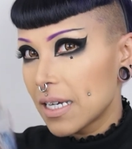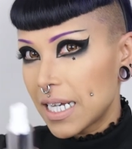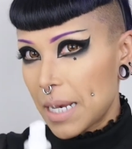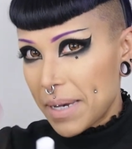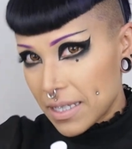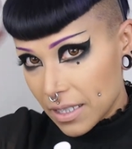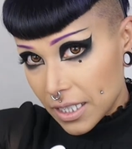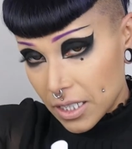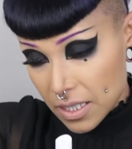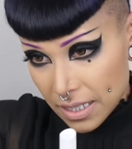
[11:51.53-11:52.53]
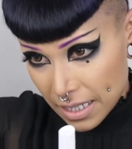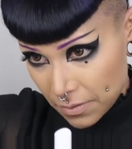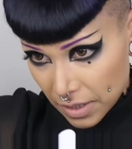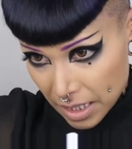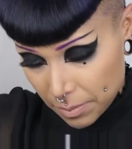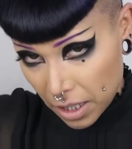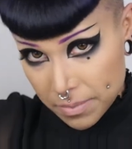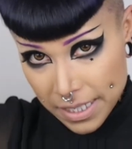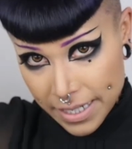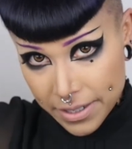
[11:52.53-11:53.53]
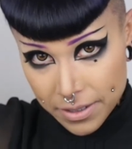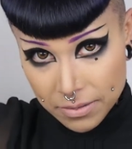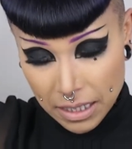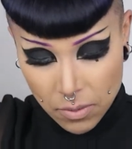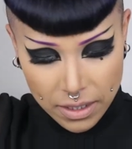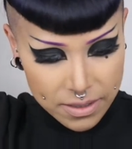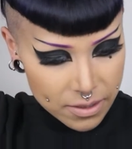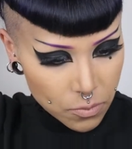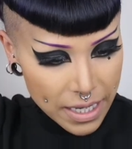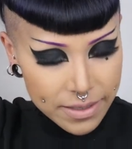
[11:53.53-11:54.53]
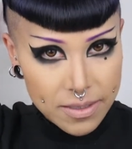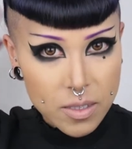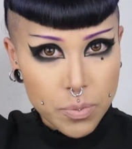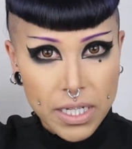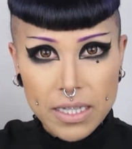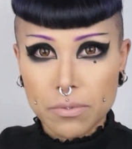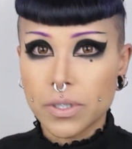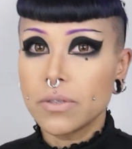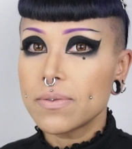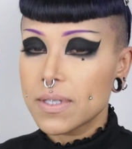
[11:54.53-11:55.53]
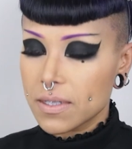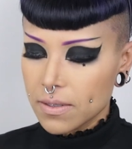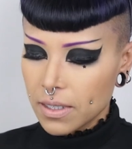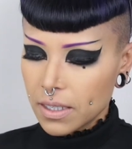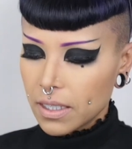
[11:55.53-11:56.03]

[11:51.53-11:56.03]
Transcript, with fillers: and I basically just kind of like part my hair like while it's still wet and spray the roots,